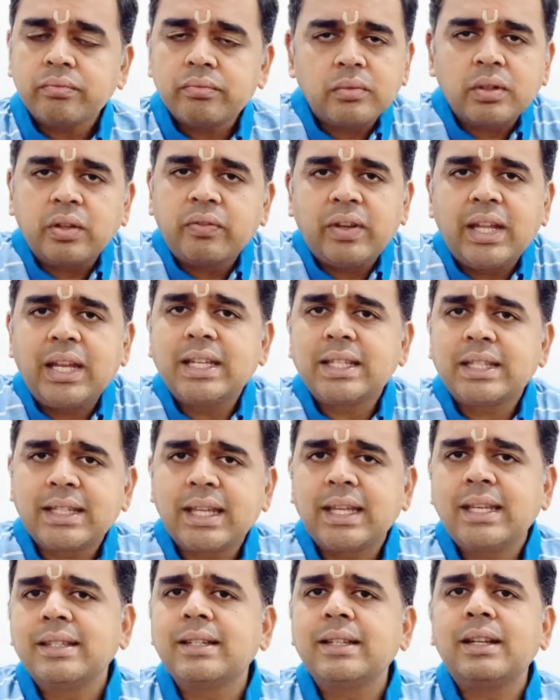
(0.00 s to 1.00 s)
the various
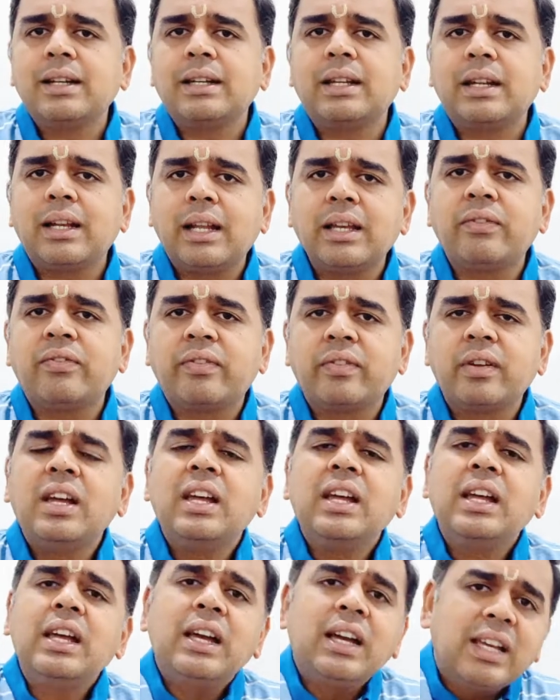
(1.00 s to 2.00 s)
things in her life.
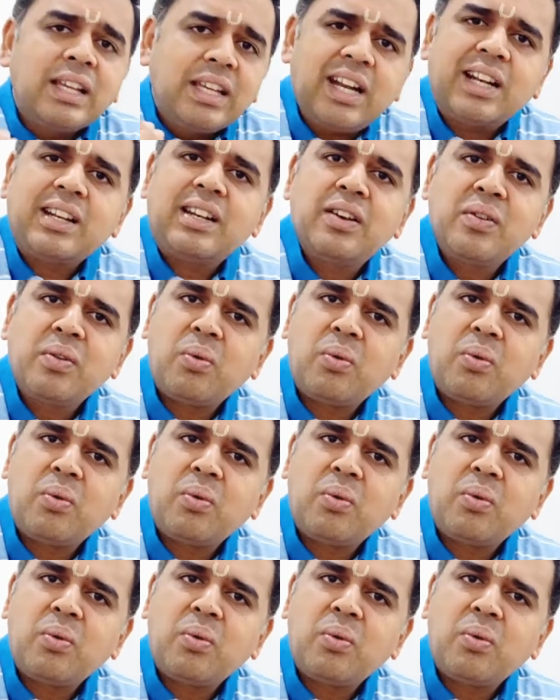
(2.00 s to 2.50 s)
Yet,